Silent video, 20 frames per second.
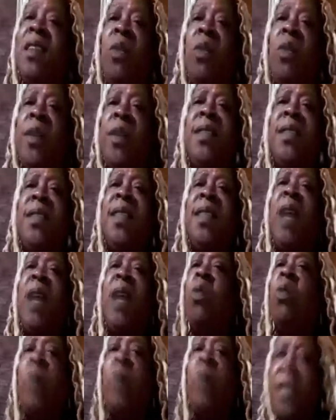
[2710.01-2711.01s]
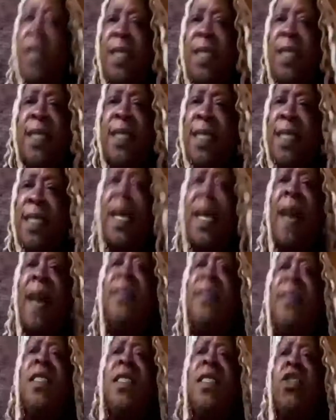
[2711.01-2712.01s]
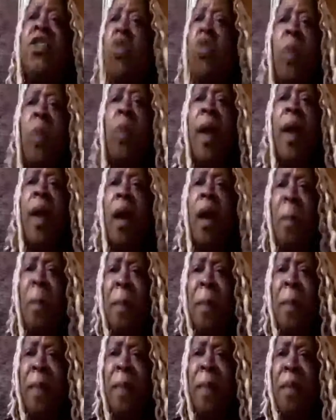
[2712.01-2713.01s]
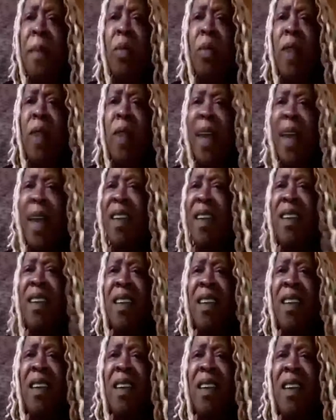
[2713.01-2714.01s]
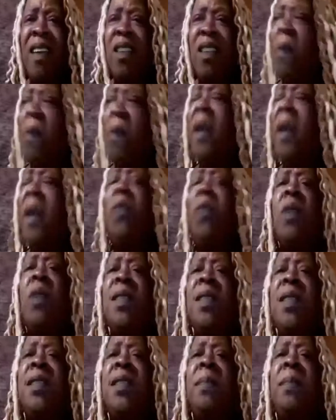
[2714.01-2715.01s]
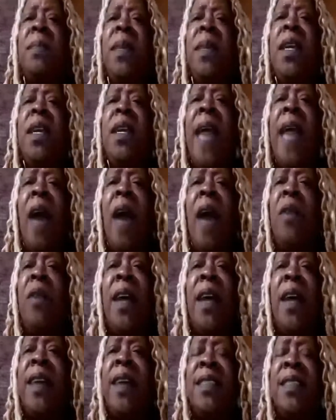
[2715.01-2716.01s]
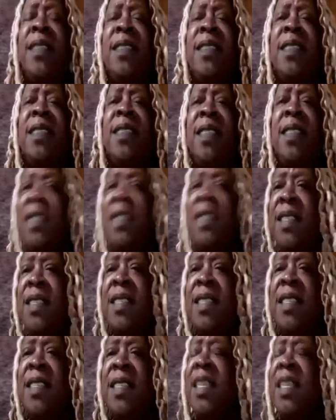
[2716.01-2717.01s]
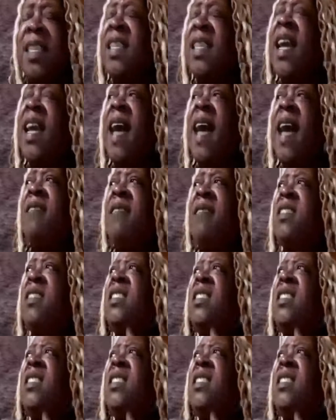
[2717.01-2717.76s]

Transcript: question, like, what does this have to do with helping people? Like, nobody wants to be counted as a statistics. And then they have these